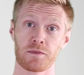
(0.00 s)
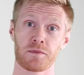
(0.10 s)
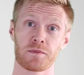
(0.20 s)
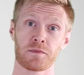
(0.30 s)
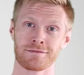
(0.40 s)

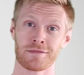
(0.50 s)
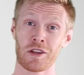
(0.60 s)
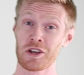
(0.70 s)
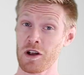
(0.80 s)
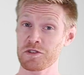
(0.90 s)

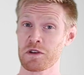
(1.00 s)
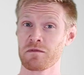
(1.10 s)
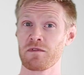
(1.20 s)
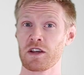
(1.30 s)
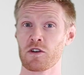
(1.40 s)
You can also
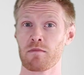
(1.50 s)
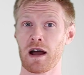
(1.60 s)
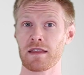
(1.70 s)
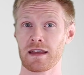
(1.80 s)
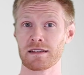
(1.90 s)
configure and
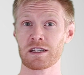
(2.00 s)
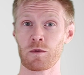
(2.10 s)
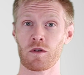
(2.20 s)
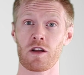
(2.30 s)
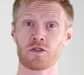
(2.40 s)
buy the
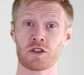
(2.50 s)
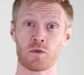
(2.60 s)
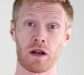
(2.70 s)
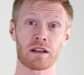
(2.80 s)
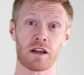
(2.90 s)
NC100
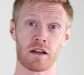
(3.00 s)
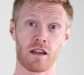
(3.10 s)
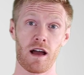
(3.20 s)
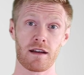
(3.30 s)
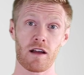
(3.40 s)
directly
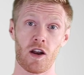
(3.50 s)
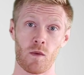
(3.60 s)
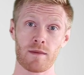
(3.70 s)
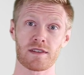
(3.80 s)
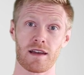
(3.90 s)
online on our
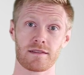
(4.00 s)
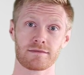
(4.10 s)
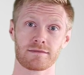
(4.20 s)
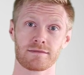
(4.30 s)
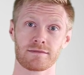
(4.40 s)
website.